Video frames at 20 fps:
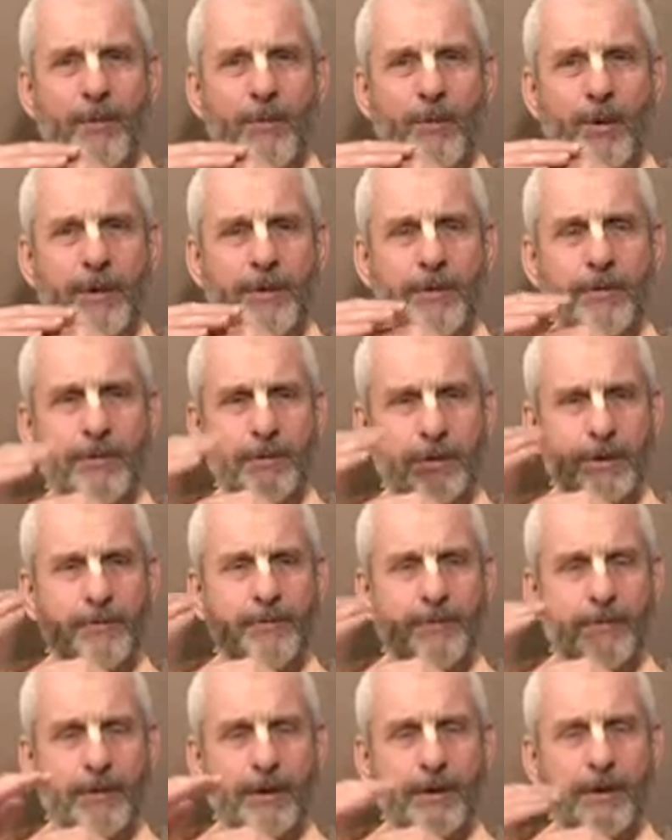
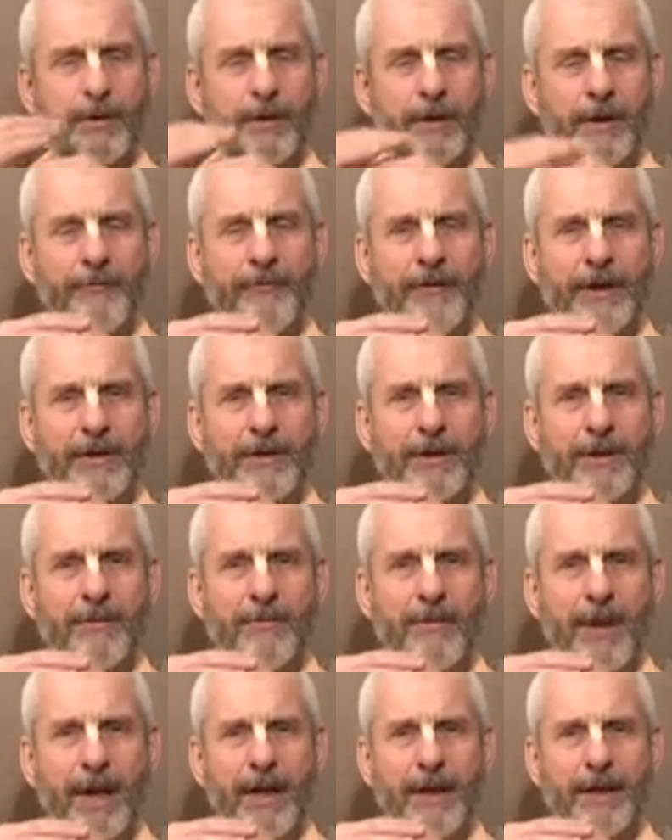affecting the
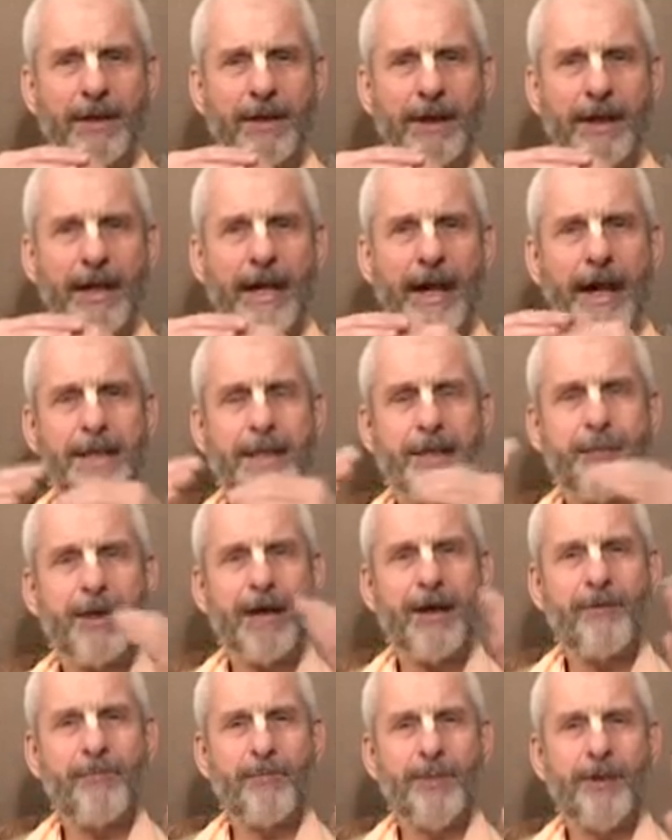mind. And then we
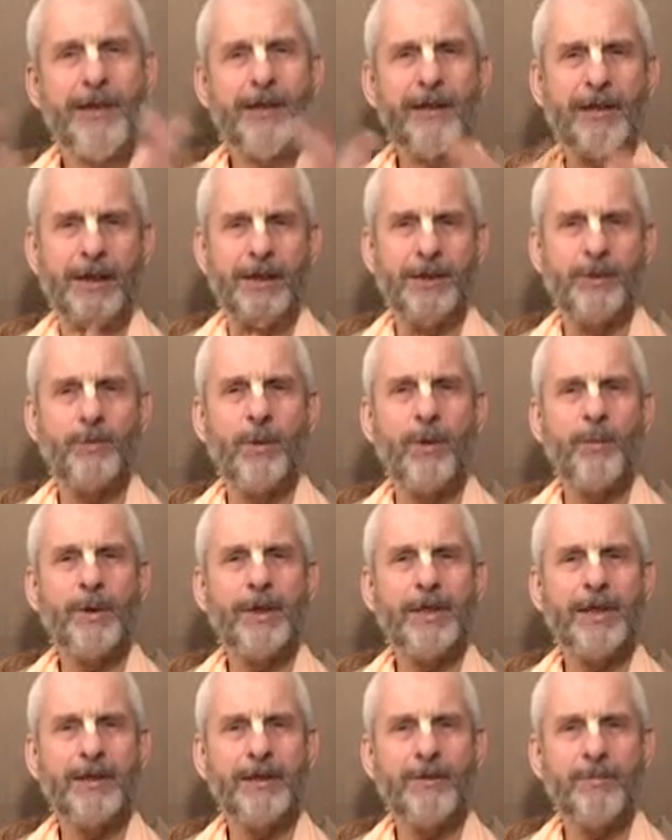have being needs, what we
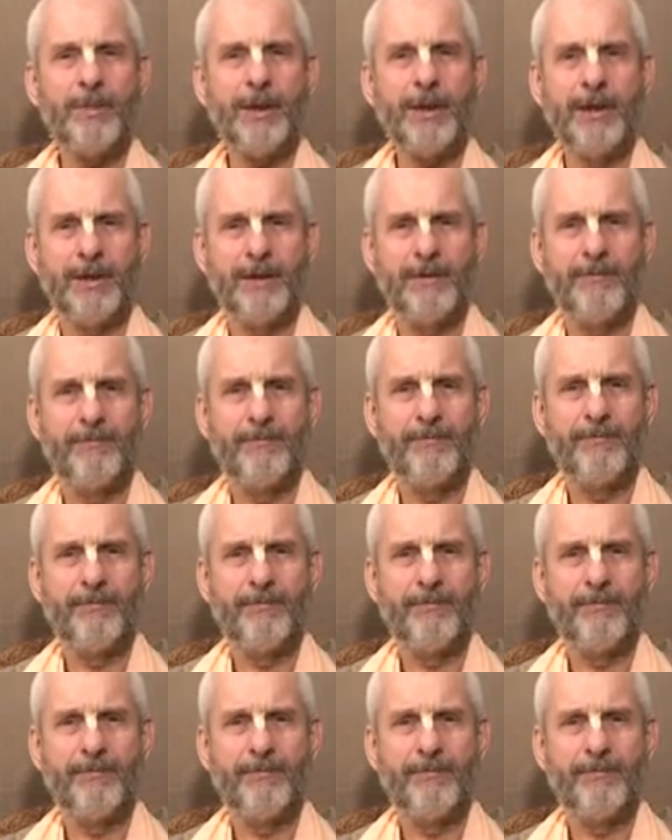need to be.